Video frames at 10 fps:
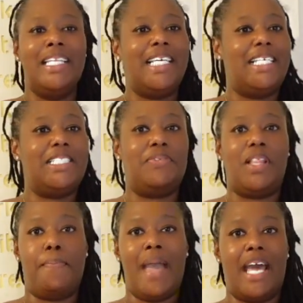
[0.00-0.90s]
that doesn't
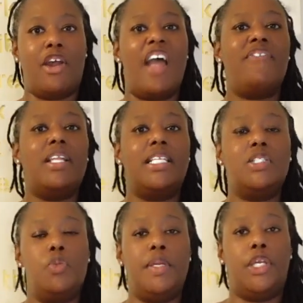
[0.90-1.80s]
really matter. I feel like
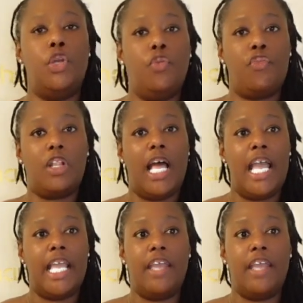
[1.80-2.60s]
this would be cute for like,